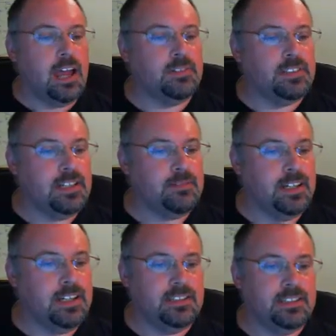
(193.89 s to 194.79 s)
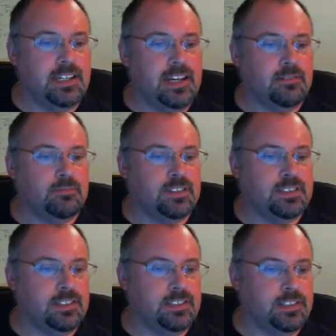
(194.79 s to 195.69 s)
I'm going to set my cout
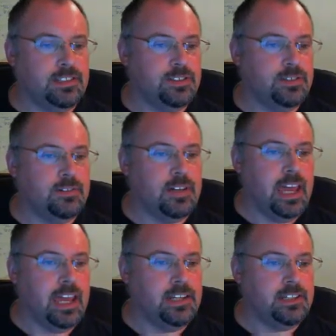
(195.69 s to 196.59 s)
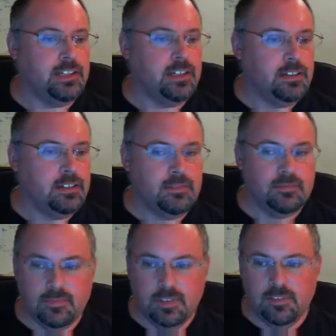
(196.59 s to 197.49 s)
precision to 8
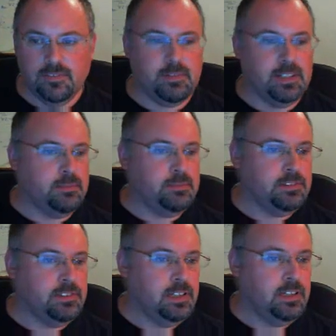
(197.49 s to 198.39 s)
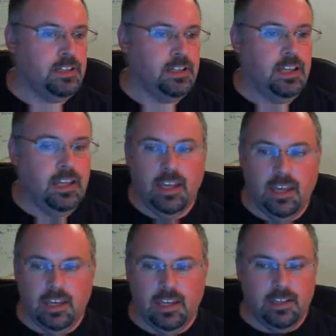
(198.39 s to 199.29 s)
for my doubles.
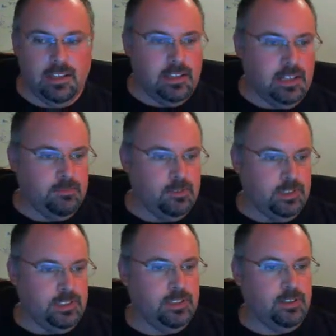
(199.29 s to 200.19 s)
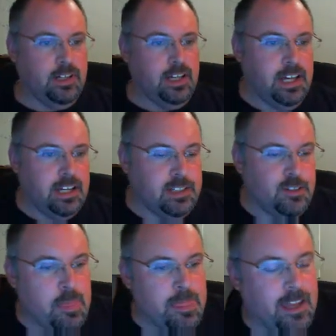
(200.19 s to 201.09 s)
And then I'm going to go ahead
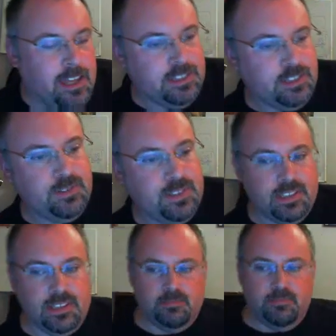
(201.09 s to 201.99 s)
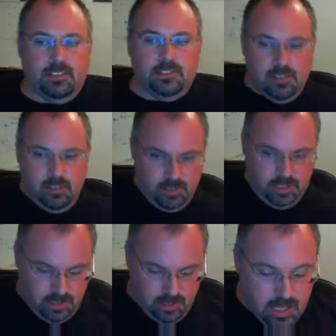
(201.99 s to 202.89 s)
and do some parallel coding
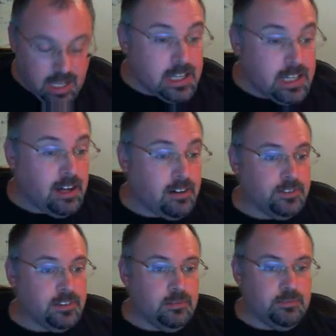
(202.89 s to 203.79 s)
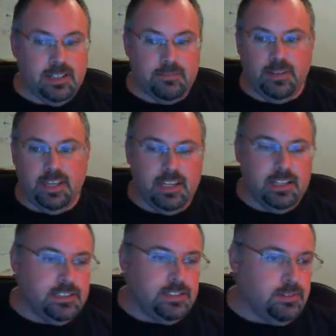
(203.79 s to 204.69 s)
here. Now for
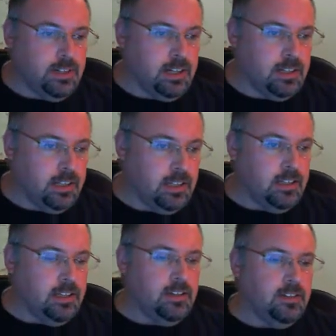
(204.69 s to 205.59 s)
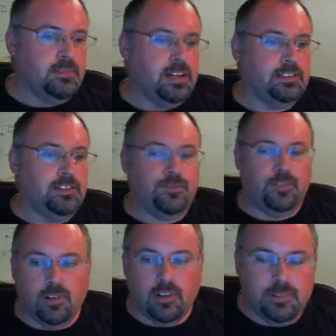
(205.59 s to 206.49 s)
OpenMP, to do a parallel
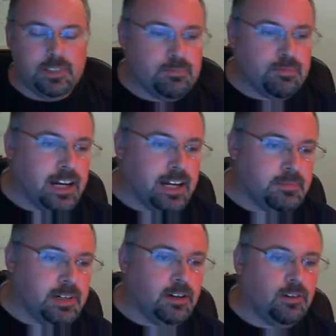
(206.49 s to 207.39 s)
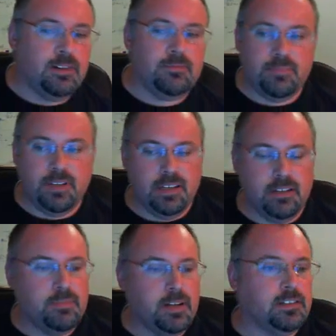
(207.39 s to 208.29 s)
for, we do pragma
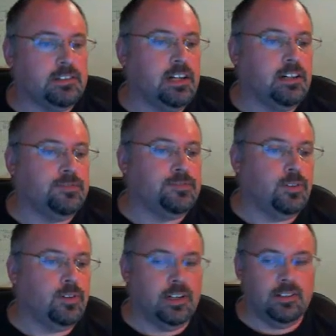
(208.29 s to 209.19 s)
OMP parallel for.